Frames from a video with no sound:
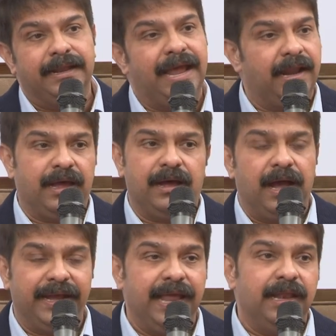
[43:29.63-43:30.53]
And
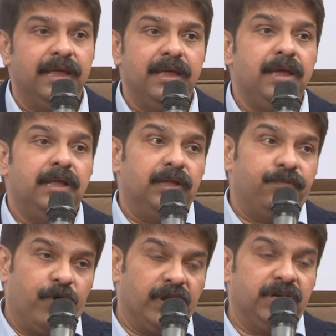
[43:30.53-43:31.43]
again, the
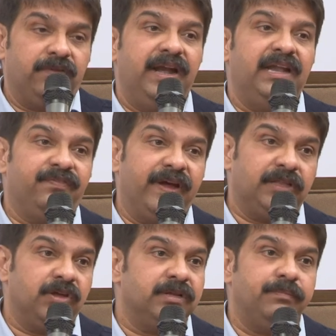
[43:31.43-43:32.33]
for the
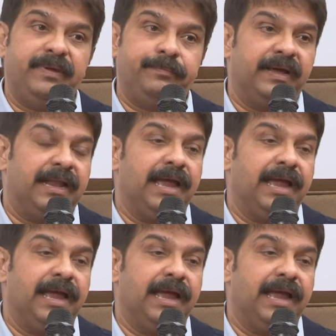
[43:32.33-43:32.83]
25,000 people,